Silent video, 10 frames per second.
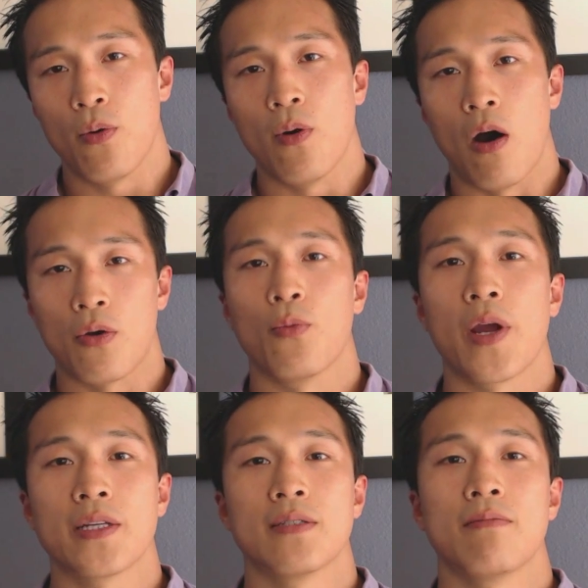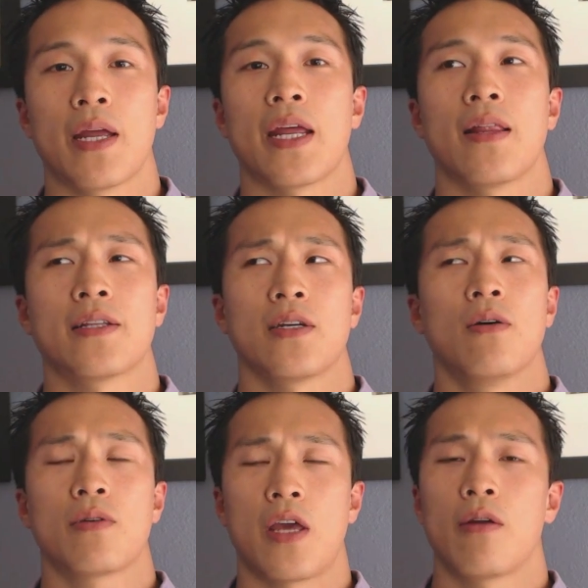pull our weight, meaning
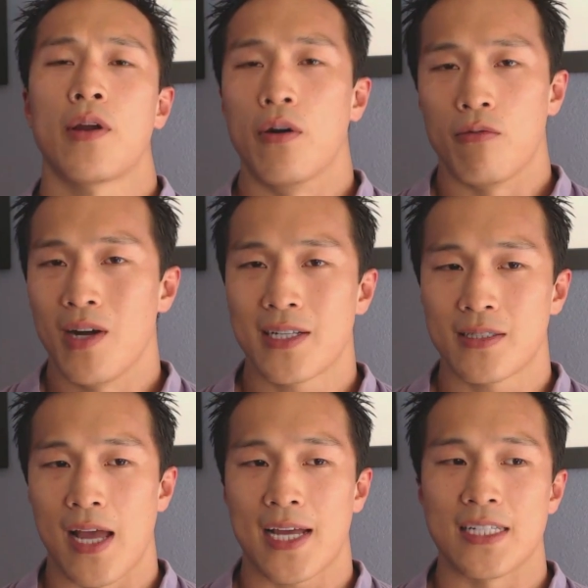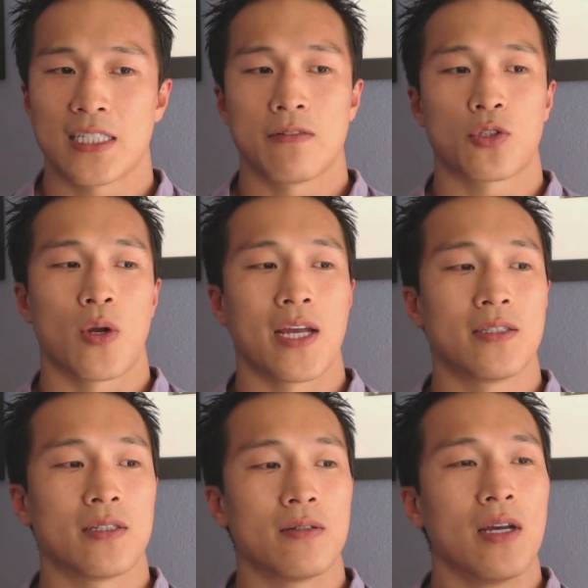let's all carry our own rucksack instead of
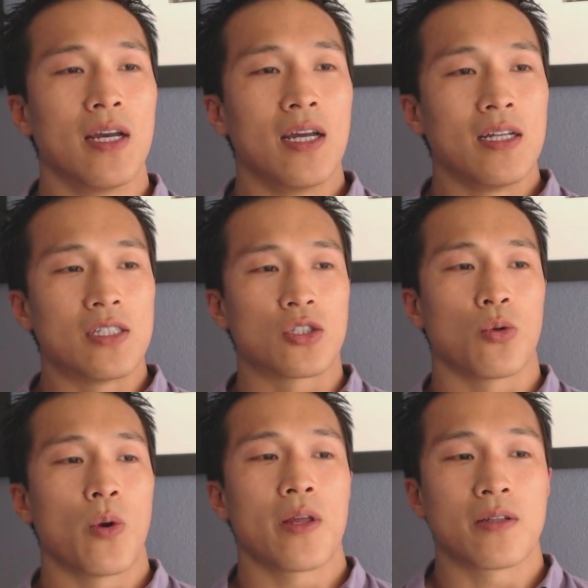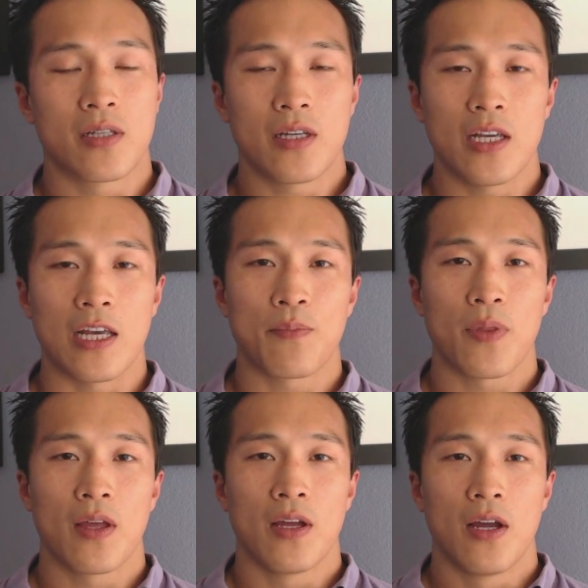trying to destroy the
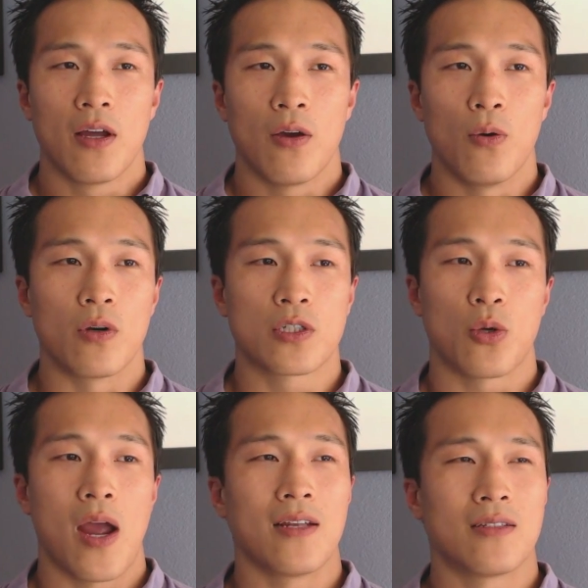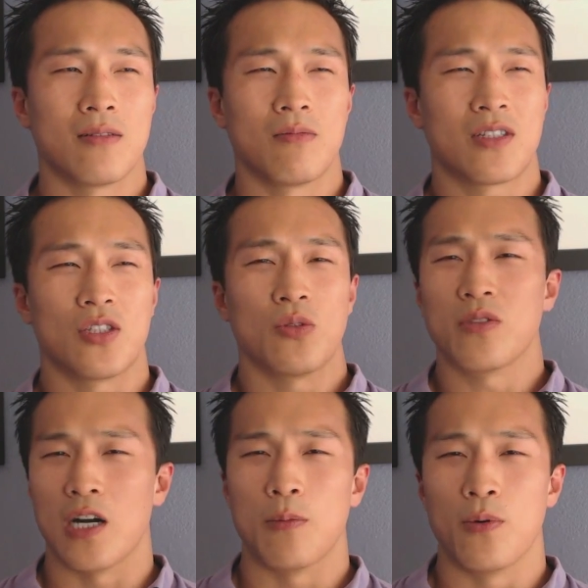team who are trying to
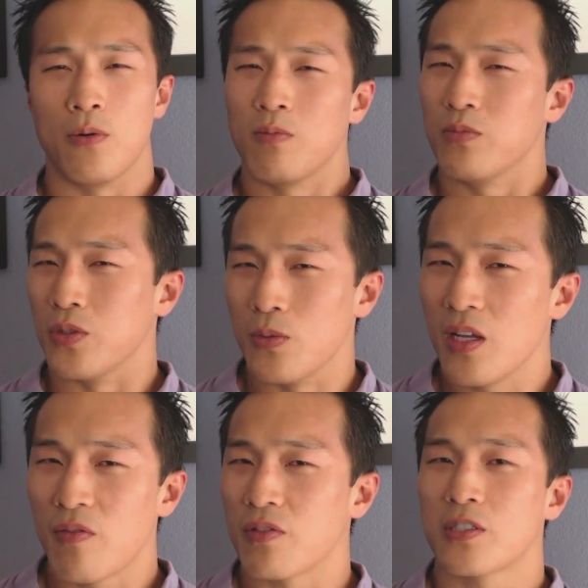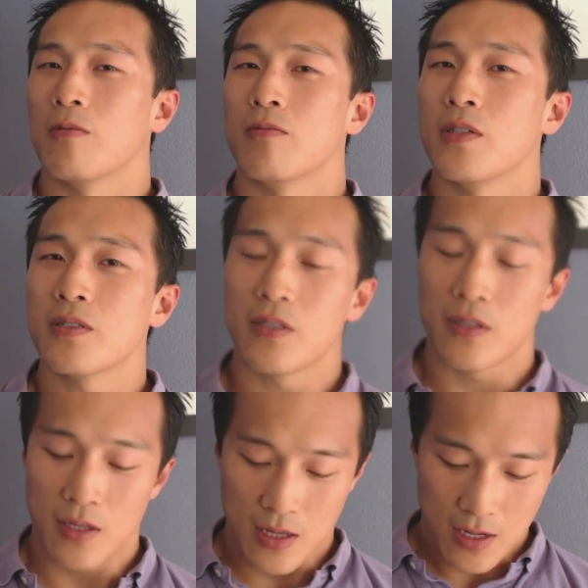do double duty for some
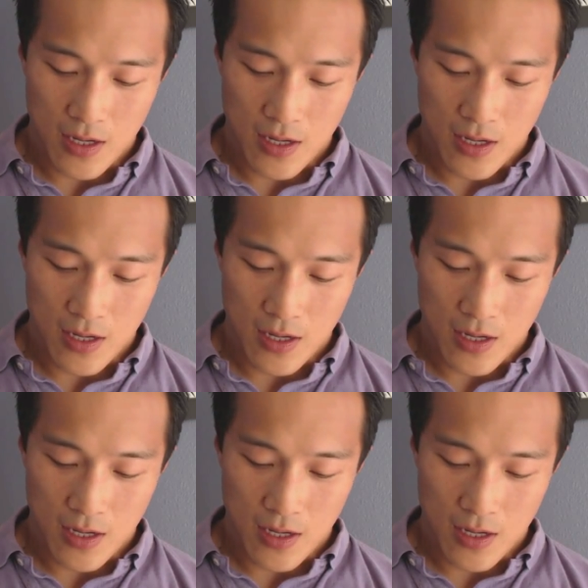reason.